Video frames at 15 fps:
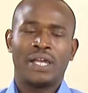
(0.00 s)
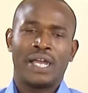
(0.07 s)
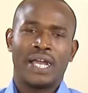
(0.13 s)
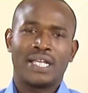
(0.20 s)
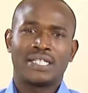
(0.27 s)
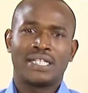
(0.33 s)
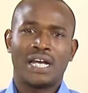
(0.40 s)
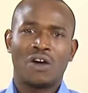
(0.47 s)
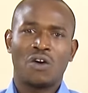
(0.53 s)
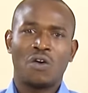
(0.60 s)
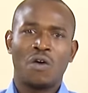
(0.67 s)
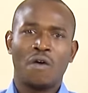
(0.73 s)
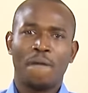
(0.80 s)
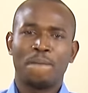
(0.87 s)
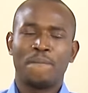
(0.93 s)
has
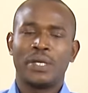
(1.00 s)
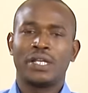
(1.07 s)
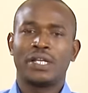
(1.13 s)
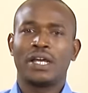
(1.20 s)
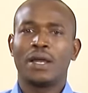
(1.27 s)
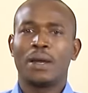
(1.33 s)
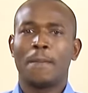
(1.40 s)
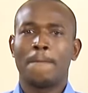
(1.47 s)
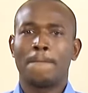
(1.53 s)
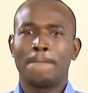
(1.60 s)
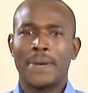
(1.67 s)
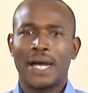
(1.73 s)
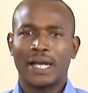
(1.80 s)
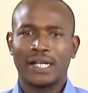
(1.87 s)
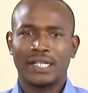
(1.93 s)
now been
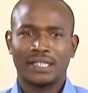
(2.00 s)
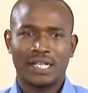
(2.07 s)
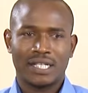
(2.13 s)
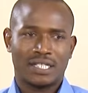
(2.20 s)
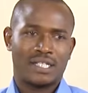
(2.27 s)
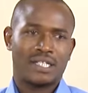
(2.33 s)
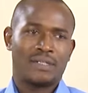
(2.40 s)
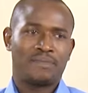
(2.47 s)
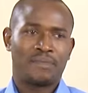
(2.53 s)
magnetized.